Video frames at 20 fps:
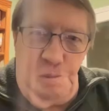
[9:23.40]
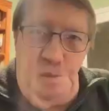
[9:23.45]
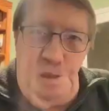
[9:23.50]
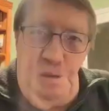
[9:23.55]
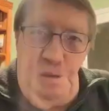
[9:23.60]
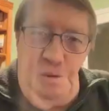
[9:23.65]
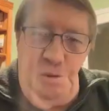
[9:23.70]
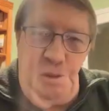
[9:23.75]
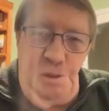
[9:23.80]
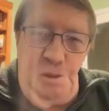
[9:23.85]
and
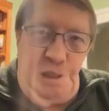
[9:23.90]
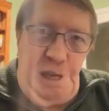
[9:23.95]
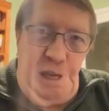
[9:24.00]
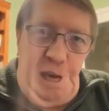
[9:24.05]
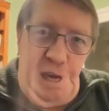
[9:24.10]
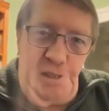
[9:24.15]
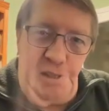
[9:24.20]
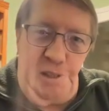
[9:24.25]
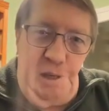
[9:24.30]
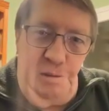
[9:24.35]
meals and
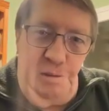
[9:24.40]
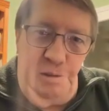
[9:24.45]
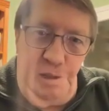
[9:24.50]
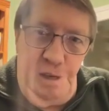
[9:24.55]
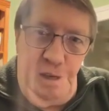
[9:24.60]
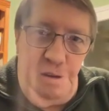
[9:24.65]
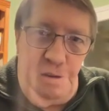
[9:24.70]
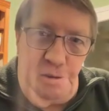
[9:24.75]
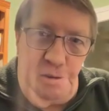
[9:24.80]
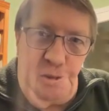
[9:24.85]
gas and everything
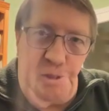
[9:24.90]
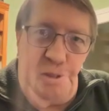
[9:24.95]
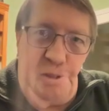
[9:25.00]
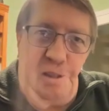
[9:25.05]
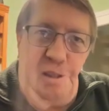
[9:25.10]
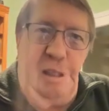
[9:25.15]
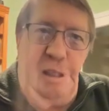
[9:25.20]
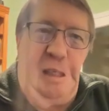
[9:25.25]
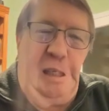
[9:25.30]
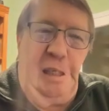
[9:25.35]
else.
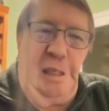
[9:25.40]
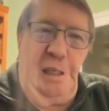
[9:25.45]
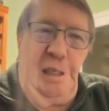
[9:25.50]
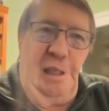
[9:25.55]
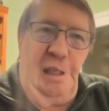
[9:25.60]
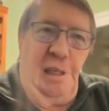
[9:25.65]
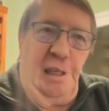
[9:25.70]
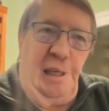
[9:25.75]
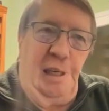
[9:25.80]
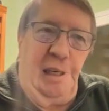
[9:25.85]

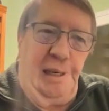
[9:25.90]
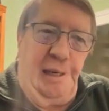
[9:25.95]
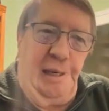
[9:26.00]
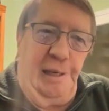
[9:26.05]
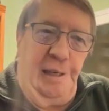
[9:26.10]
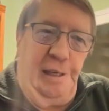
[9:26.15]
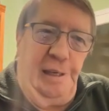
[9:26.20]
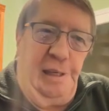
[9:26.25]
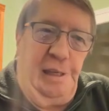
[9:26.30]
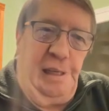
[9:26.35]

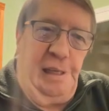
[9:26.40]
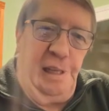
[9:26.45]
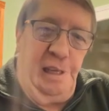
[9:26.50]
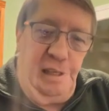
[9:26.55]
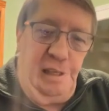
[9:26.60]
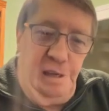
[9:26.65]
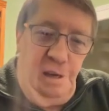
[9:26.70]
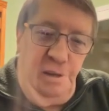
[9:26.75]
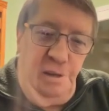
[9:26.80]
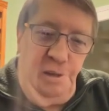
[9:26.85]
And then
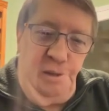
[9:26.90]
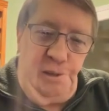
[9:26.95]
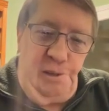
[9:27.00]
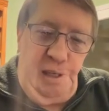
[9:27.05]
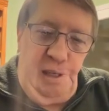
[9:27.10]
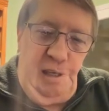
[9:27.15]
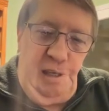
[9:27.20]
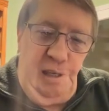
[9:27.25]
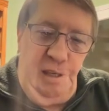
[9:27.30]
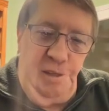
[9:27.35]
the other
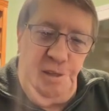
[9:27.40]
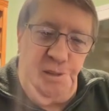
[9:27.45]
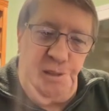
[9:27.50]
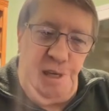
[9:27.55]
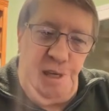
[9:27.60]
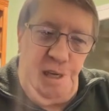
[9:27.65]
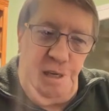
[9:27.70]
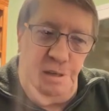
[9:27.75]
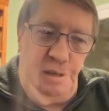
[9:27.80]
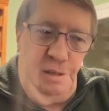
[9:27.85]
thing is
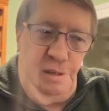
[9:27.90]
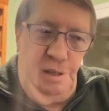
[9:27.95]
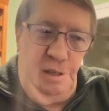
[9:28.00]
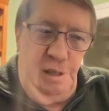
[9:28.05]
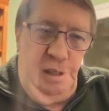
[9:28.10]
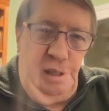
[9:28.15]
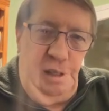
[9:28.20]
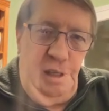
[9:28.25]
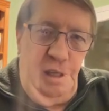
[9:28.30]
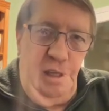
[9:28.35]
that
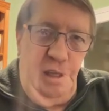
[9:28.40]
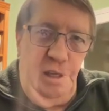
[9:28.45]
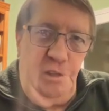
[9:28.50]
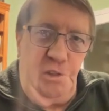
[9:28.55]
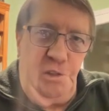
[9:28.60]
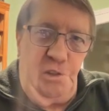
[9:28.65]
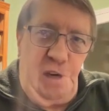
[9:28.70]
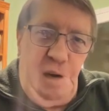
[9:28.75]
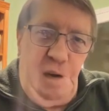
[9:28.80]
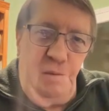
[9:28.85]

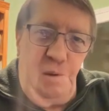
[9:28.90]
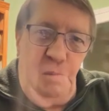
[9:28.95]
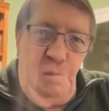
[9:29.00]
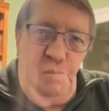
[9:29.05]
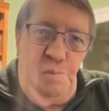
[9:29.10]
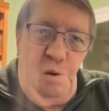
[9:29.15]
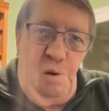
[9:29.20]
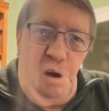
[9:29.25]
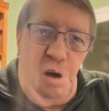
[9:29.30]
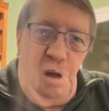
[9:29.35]
travel
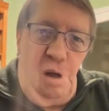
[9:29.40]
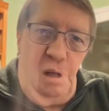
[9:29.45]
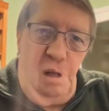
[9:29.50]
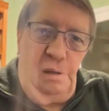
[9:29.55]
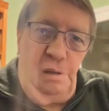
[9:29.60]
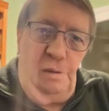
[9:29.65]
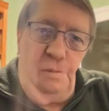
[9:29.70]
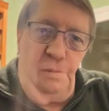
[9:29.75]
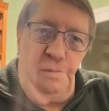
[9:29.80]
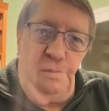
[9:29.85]

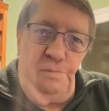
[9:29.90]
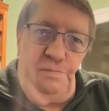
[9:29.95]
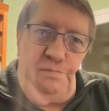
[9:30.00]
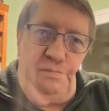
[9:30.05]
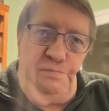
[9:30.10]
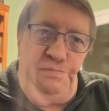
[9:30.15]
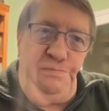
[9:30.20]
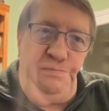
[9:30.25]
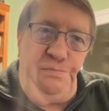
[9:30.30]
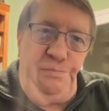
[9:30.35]
ball,
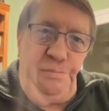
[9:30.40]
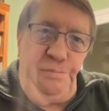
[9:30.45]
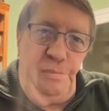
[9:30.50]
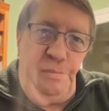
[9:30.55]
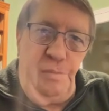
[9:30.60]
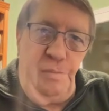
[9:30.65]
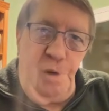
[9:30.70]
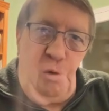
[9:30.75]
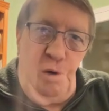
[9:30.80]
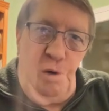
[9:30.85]

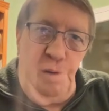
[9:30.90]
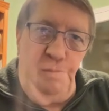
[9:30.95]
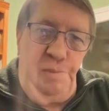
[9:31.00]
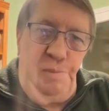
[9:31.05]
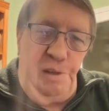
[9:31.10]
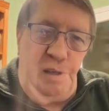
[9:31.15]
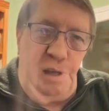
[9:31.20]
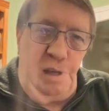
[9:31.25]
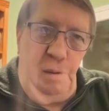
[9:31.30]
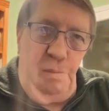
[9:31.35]
when it
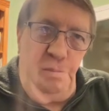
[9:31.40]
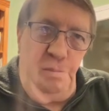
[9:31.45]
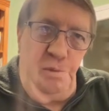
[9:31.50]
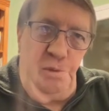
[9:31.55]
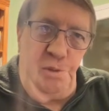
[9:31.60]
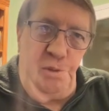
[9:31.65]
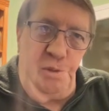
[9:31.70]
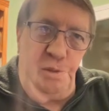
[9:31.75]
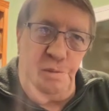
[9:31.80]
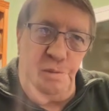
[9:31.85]

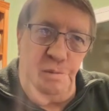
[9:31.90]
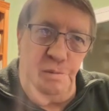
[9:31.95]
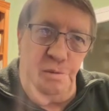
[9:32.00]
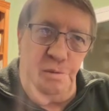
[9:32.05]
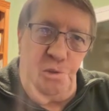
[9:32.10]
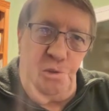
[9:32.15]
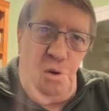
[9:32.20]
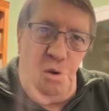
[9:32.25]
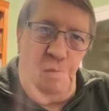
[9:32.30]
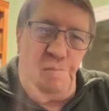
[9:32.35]
becomes
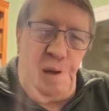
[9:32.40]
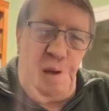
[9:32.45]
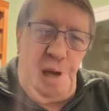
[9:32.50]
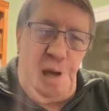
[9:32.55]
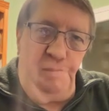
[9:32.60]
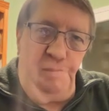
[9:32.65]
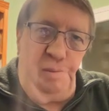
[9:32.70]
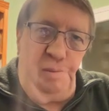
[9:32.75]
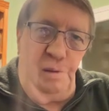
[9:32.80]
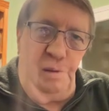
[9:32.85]
so
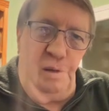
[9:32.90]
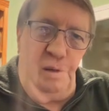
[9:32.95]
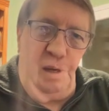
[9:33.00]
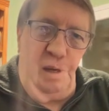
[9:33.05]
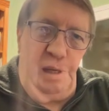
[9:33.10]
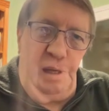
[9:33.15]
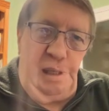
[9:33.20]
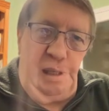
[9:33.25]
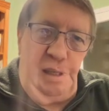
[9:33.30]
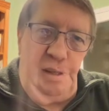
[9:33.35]
popular,
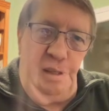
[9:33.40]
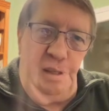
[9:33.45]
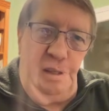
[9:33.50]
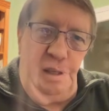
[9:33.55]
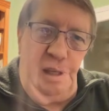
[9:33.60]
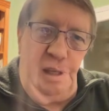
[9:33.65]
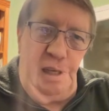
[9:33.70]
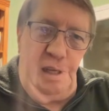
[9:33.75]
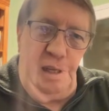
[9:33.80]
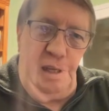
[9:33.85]
and then
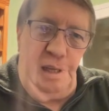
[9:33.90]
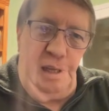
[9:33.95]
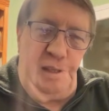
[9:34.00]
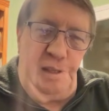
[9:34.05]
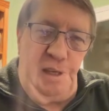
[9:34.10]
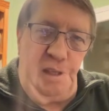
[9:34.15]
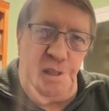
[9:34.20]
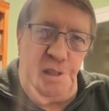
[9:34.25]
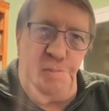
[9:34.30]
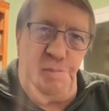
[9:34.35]
at
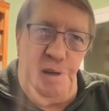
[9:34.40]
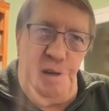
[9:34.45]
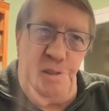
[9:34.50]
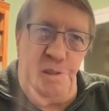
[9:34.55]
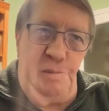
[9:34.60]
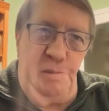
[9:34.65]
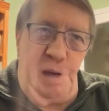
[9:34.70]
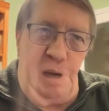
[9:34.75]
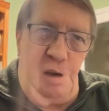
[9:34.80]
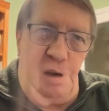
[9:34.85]
the expense
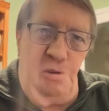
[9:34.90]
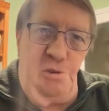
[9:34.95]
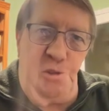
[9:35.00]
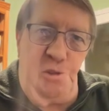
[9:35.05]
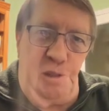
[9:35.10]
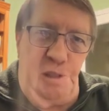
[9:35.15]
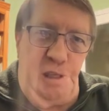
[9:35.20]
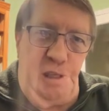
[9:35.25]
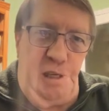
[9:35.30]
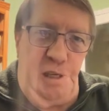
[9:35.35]
of the house
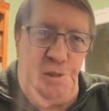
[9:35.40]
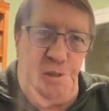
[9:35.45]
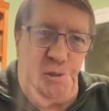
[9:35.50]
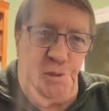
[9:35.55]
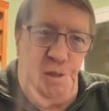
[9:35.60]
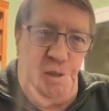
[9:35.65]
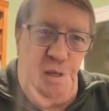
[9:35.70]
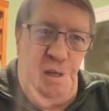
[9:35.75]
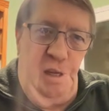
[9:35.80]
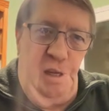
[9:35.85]
leagues,
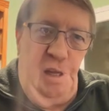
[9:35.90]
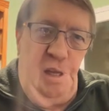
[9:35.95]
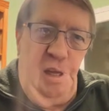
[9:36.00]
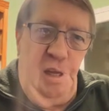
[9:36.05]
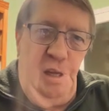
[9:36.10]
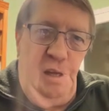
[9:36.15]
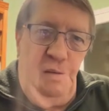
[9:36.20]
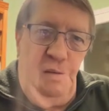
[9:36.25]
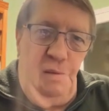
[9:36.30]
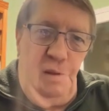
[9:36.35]

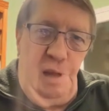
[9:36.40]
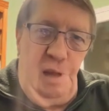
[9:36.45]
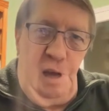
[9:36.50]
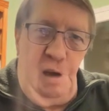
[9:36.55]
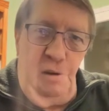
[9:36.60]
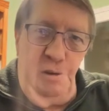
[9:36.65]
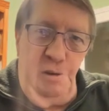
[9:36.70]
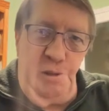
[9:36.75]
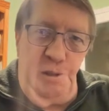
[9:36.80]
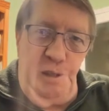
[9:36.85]
when the
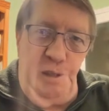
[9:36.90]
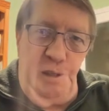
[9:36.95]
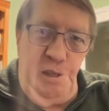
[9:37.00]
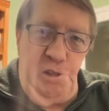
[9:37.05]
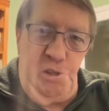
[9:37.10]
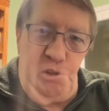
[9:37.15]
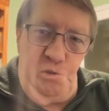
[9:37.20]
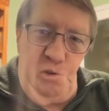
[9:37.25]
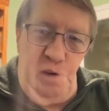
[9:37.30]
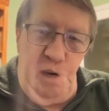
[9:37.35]
house leagues
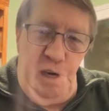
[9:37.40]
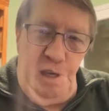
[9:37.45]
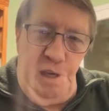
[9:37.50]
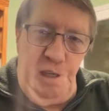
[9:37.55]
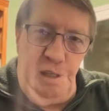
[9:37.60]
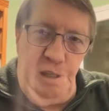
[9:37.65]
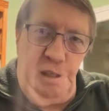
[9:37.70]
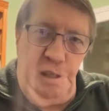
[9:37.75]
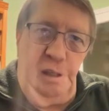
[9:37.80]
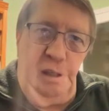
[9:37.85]
shrink